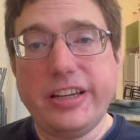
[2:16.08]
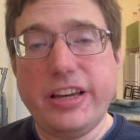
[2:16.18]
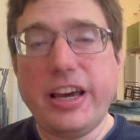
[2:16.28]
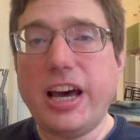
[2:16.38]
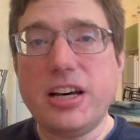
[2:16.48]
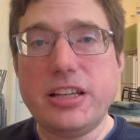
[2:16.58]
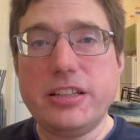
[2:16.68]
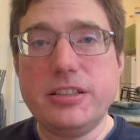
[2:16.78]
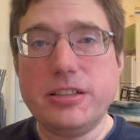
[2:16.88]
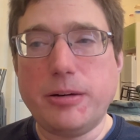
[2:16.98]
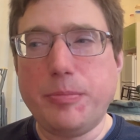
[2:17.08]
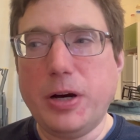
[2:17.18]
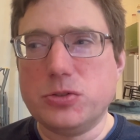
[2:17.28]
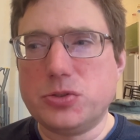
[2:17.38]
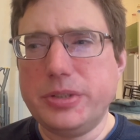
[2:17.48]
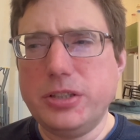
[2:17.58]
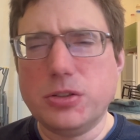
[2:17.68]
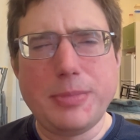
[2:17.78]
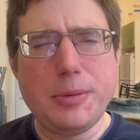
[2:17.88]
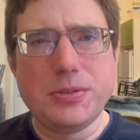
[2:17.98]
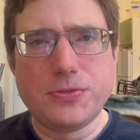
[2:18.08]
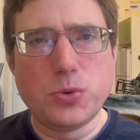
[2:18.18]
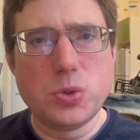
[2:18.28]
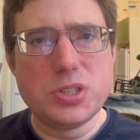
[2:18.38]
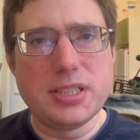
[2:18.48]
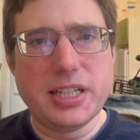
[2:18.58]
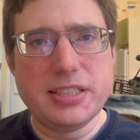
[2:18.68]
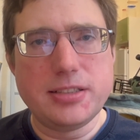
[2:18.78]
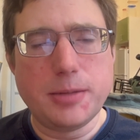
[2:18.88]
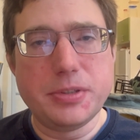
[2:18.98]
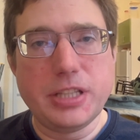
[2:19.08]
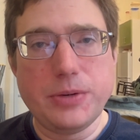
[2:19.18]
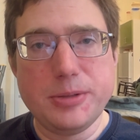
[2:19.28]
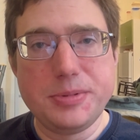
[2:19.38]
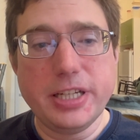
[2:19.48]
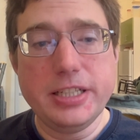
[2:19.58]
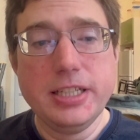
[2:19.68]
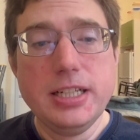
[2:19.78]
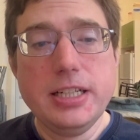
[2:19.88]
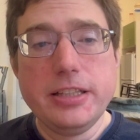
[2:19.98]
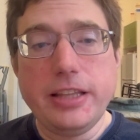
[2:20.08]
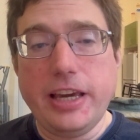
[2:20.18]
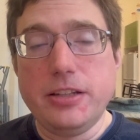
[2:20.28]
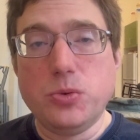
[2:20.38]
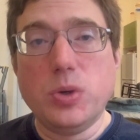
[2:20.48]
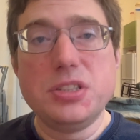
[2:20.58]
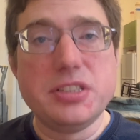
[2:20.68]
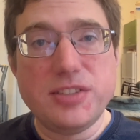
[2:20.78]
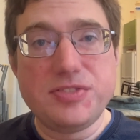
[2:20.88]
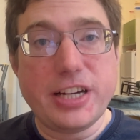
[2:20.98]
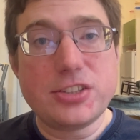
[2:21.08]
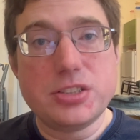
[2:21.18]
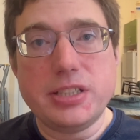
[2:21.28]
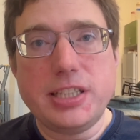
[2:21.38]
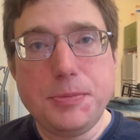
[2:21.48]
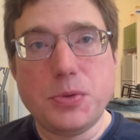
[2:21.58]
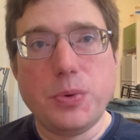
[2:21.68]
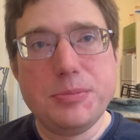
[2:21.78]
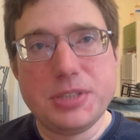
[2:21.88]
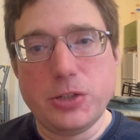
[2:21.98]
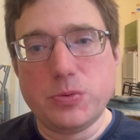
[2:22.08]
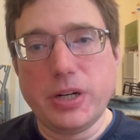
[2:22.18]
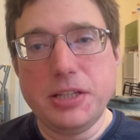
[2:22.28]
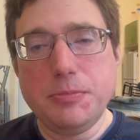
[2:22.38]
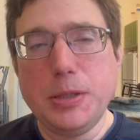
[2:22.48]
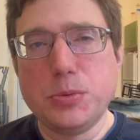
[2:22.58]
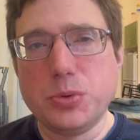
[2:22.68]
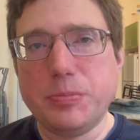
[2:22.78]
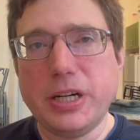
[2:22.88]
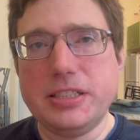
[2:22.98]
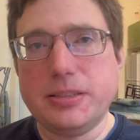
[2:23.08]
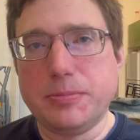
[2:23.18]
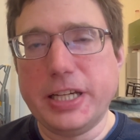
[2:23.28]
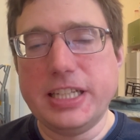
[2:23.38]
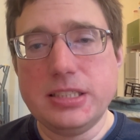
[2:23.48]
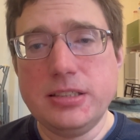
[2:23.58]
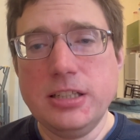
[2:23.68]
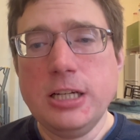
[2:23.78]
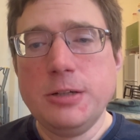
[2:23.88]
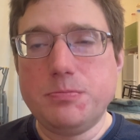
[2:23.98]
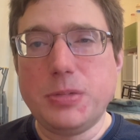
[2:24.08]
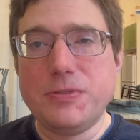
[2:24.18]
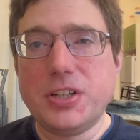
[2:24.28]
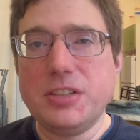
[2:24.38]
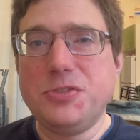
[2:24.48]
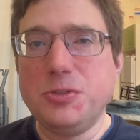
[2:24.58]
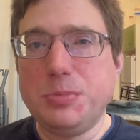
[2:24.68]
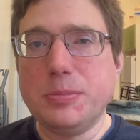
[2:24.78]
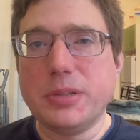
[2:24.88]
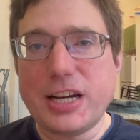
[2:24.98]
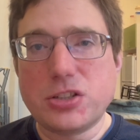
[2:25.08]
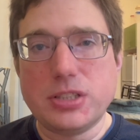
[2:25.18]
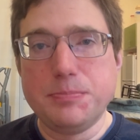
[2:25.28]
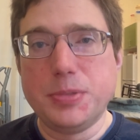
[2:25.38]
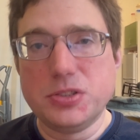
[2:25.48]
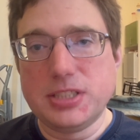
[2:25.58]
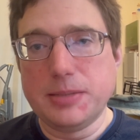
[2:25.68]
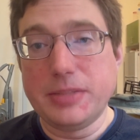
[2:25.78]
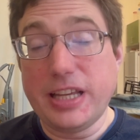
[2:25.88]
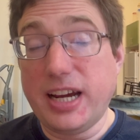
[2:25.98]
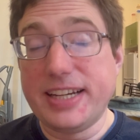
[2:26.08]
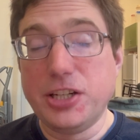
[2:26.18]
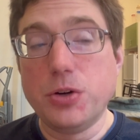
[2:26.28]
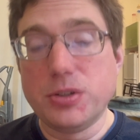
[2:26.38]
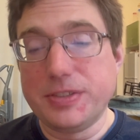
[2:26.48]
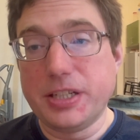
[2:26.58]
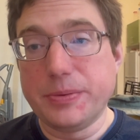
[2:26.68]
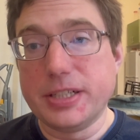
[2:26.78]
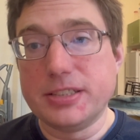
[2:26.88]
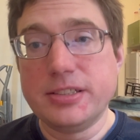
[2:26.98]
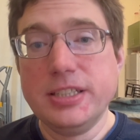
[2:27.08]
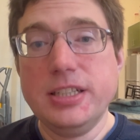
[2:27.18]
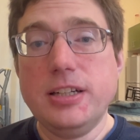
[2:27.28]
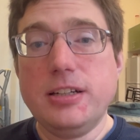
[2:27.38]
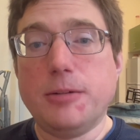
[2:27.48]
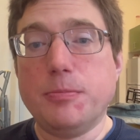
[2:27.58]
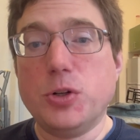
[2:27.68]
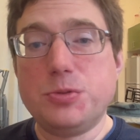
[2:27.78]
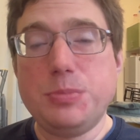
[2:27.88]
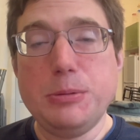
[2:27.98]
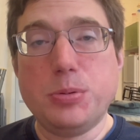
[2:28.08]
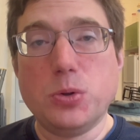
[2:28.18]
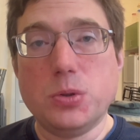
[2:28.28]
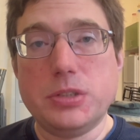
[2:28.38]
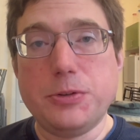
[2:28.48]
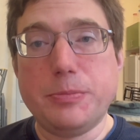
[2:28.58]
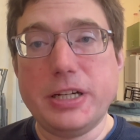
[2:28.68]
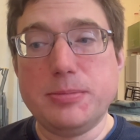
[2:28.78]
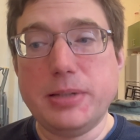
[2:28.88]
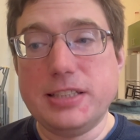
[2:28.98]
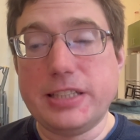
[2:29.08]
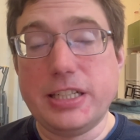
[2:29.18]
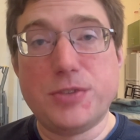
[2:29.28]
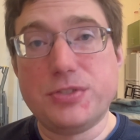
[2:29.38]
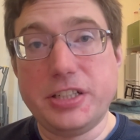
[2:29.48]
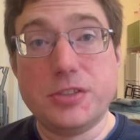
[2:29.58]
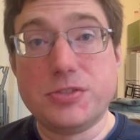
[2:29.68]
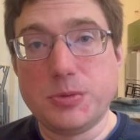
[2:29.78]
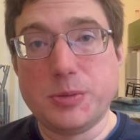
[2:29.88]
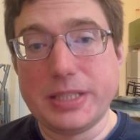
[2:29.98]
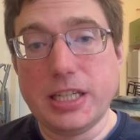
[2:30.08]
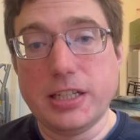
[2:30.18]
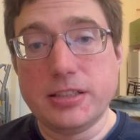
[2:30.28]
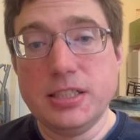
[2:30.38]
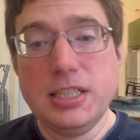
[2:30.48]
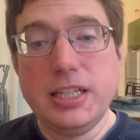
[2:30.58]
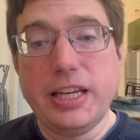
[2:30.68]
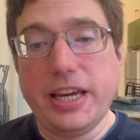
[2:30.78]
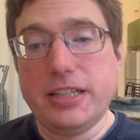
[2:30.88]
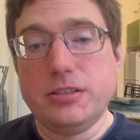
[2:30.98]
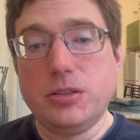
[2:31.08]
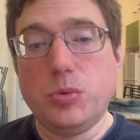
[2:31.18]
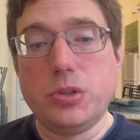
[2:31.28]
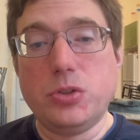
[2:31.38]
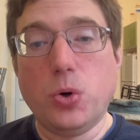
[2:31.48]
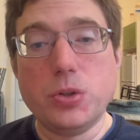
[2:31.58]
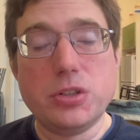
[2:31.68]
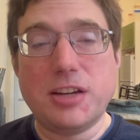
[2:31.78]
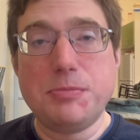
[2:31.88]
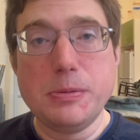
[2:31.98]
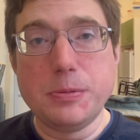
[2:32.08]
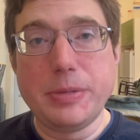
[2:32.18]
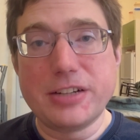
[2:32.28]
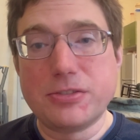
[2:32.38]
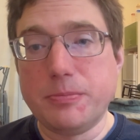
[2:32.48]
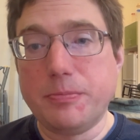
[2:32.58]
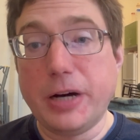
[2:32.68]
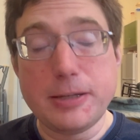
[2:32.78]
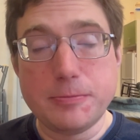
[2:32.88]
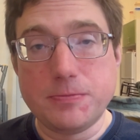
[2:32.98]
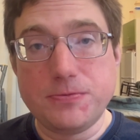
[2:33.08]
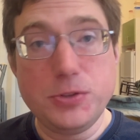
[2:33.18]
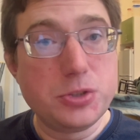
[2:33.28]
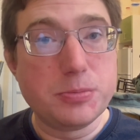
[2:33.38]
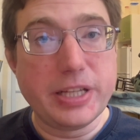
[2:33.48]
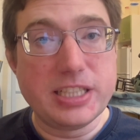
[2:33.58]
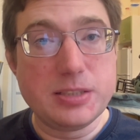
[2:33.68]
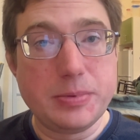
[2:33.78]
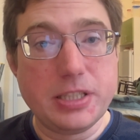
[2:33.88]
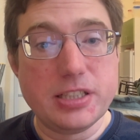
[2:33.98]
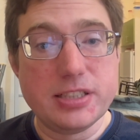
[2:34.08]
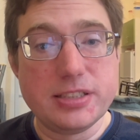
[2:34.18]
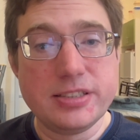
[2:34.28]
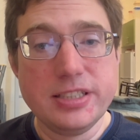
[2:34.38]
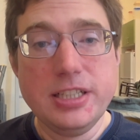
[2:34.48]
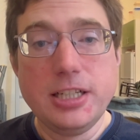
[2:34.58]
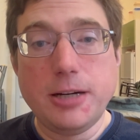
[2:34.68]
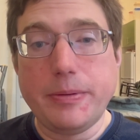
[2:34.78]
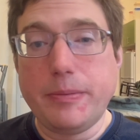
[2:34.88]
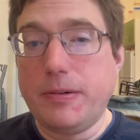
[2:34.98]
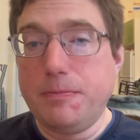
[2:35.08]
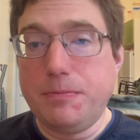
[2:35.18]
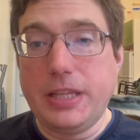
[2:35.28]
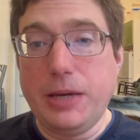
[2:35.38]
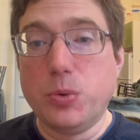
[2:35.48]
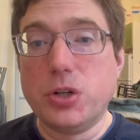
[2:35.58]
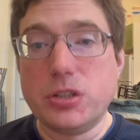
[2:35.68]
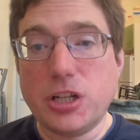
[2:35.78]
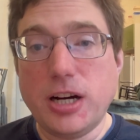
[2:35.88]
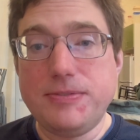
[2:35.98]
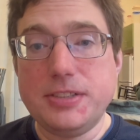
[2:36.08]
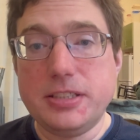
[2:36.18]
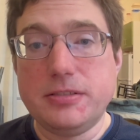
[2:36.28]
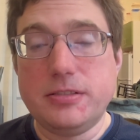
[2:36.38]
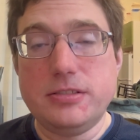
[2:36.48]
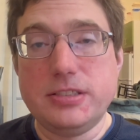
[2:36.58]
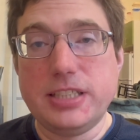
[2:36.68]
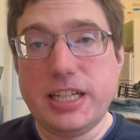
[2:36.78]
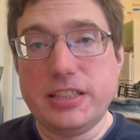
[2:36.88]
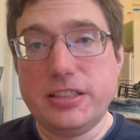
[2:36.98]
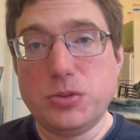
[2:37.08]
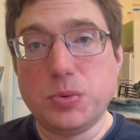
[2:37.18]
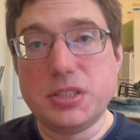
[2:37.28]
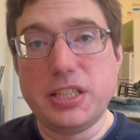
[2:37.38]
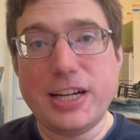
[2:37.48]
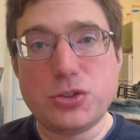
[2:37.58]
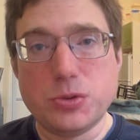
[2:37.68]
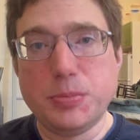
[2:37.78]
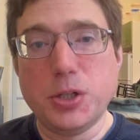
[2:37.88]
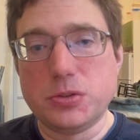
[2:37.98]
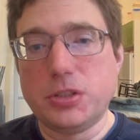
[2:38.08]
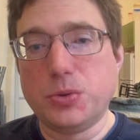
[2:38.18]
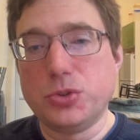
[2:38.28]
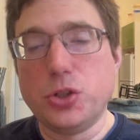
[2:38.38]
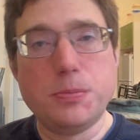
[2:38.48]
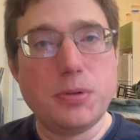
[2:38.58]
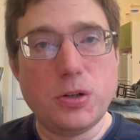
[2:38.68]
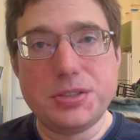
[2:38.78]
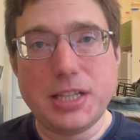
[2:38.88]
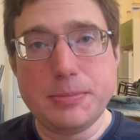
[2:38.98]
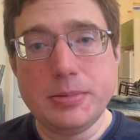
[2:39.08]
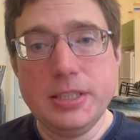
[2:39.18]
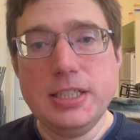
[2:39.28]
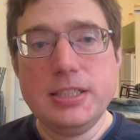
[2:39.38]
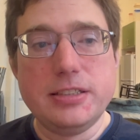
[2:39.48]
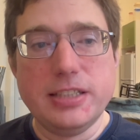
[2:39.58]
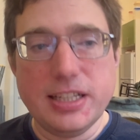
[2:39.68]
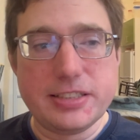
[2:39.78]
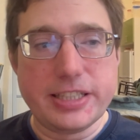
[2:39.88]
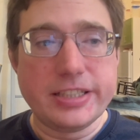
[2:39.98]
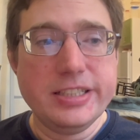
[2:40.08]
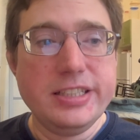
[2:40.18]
had about 3 or maybe 4 designs up on that website, and it was enough to actually keep the website running. People would buy the plans, but very few people actually built them that I know of anyways. Most people, they would buy the plans and I'd never hear from them again. And it would hold a lot of people back from buying future plans because they weren't confident that this was an actual boat. There was no prototype, nothing.